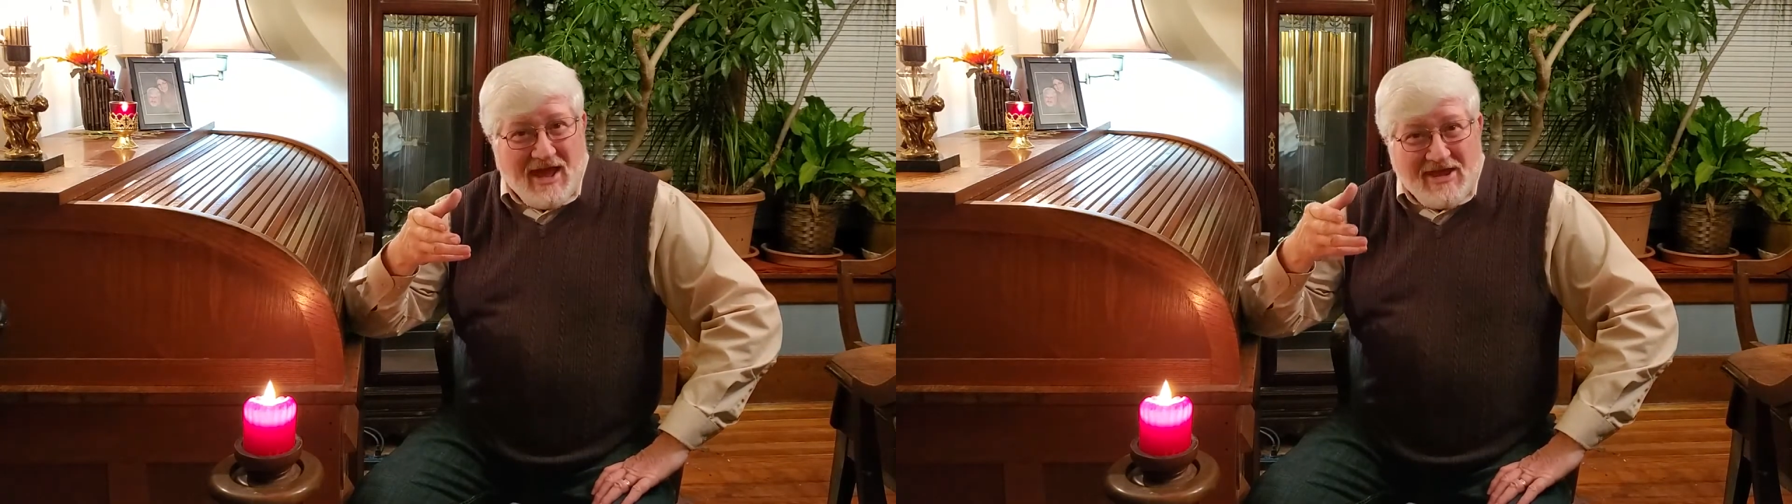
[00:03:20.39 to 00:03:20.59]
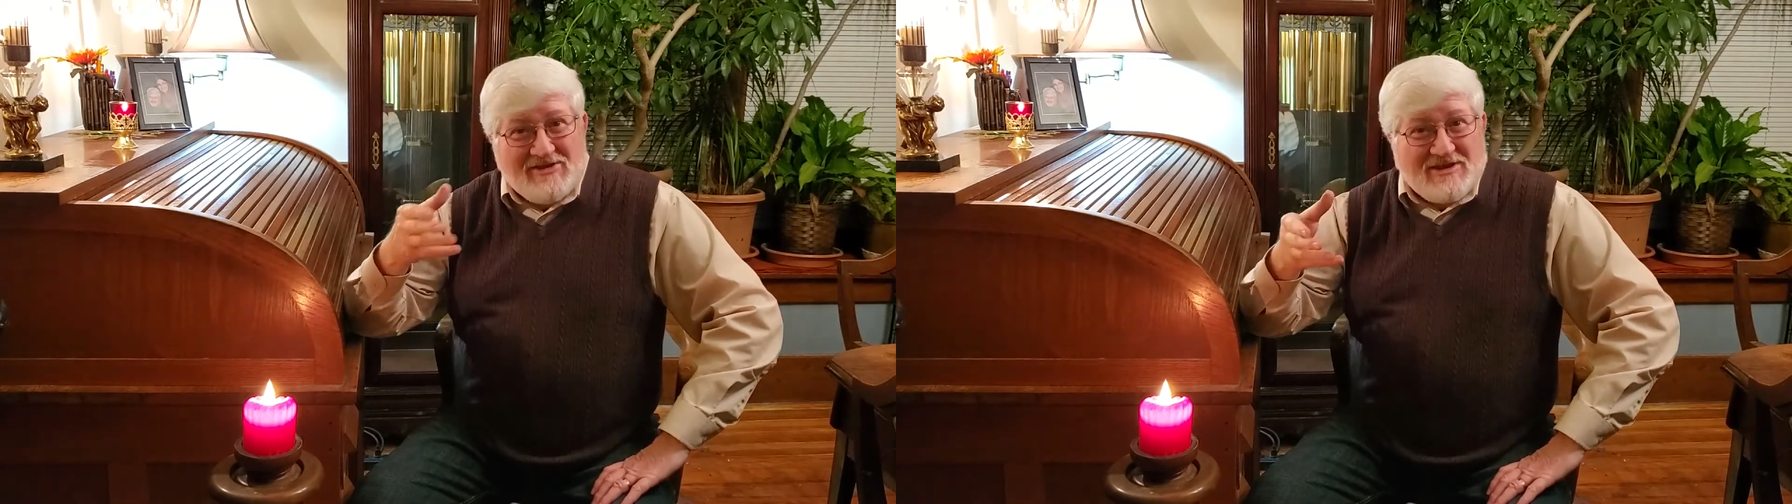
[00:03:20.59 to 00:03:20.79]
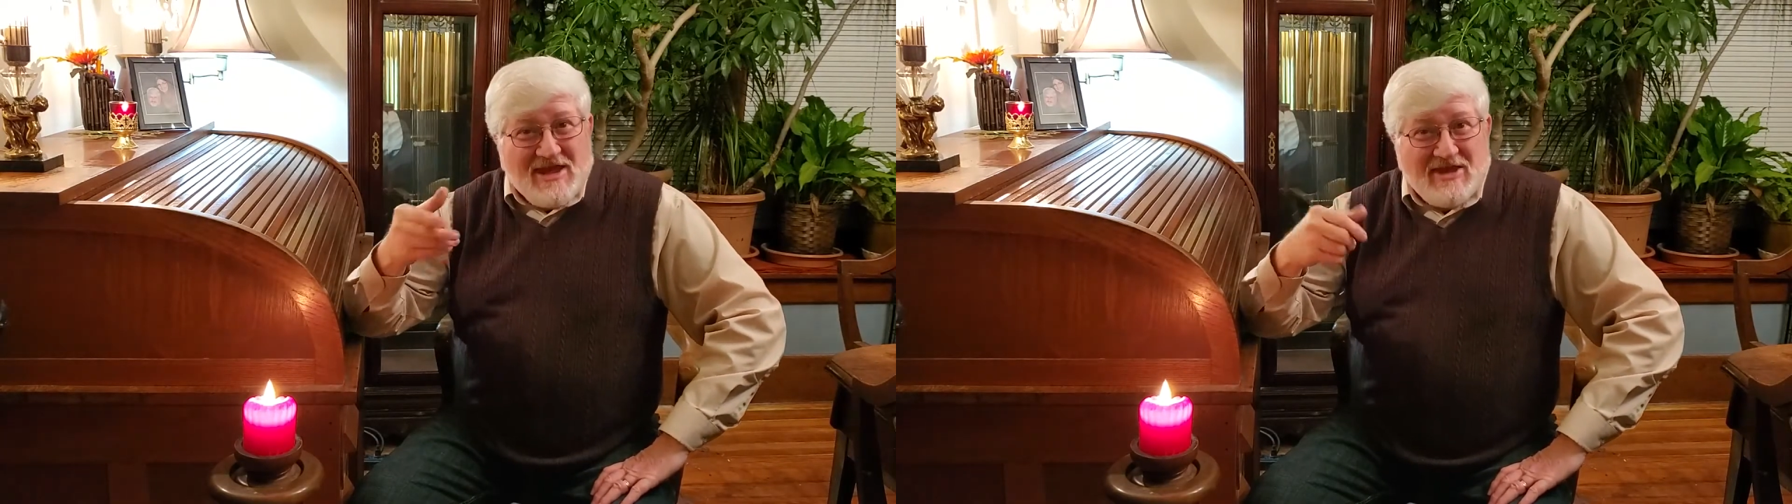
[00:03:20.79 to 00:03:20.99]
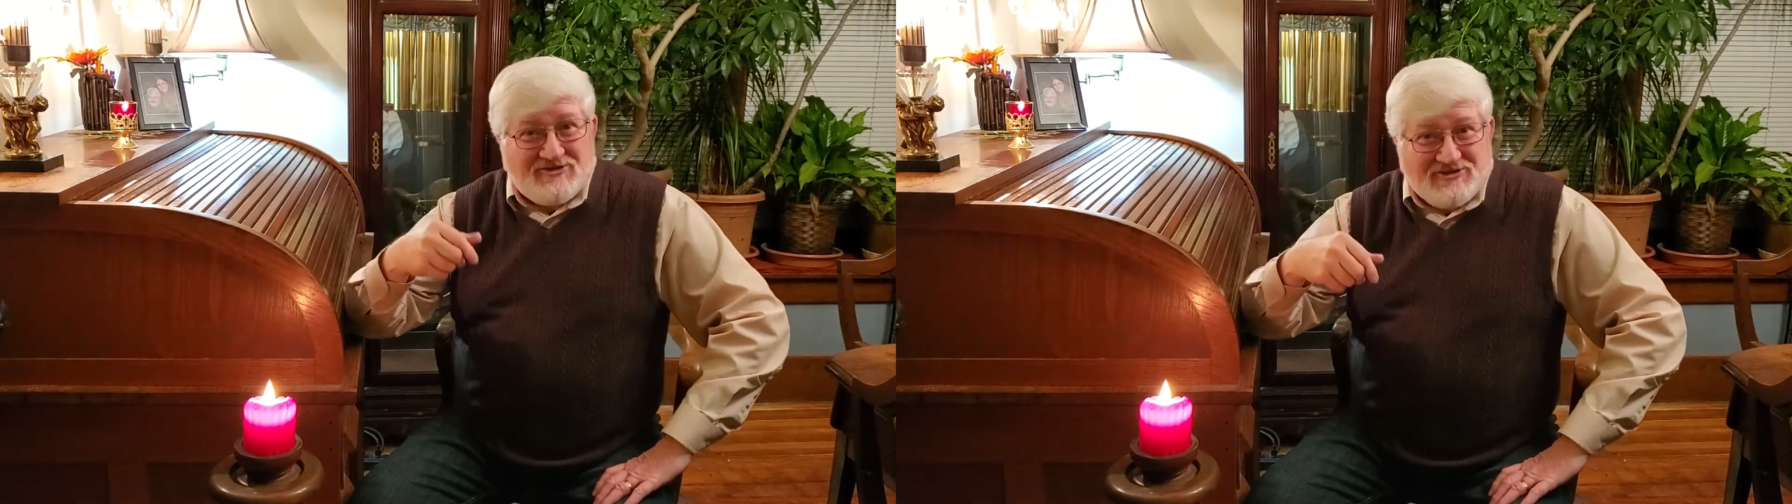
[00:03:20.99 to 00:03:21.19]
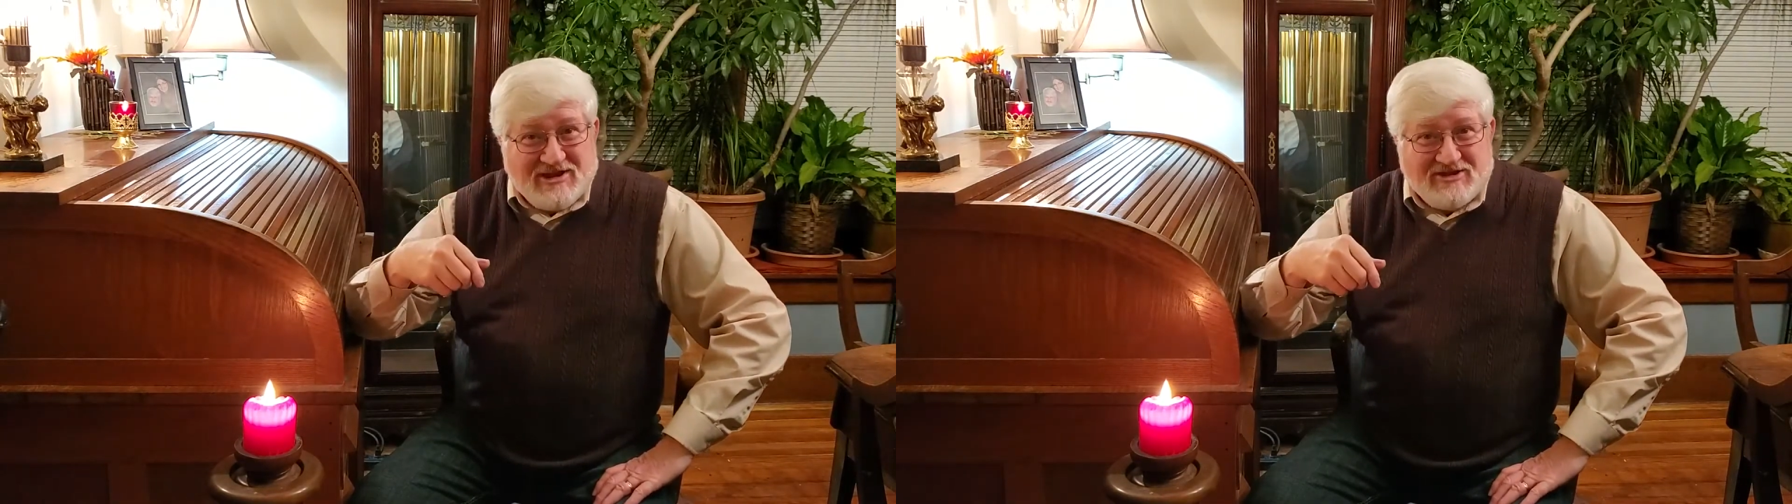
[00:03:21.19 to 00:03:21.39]

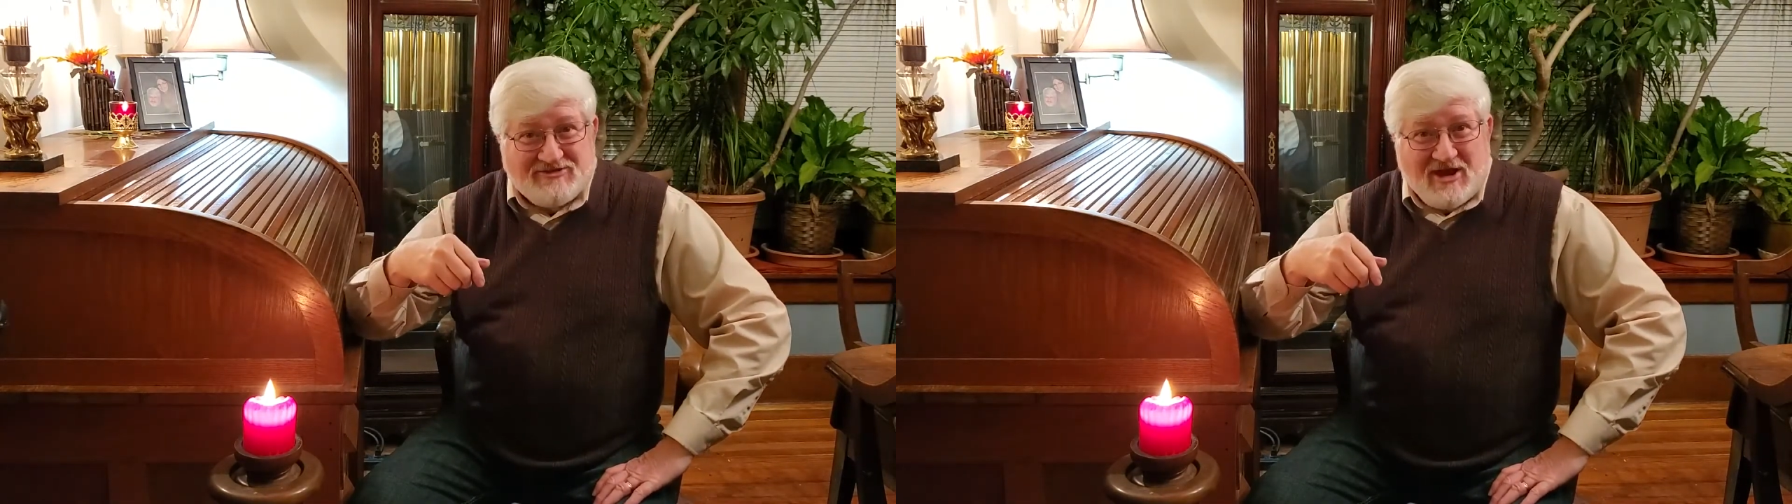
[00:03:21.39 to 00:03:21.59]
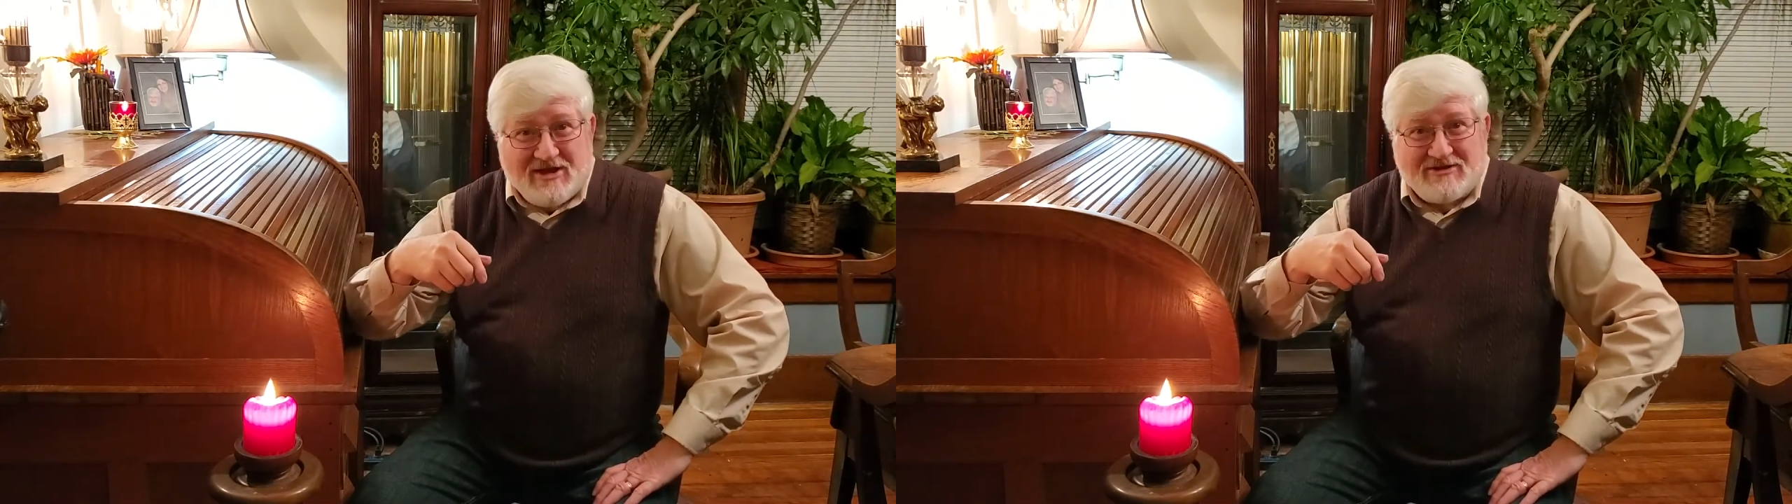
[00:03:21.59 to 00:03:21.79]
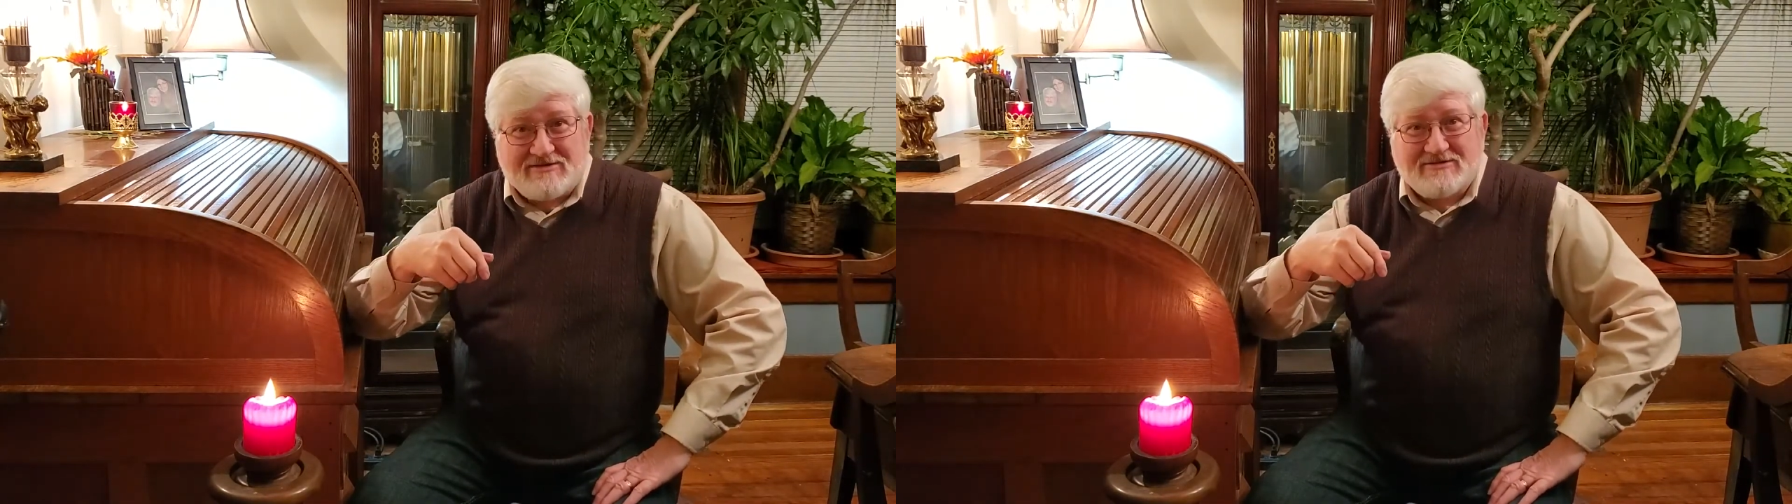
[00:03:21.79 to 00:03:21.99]
ADHD side.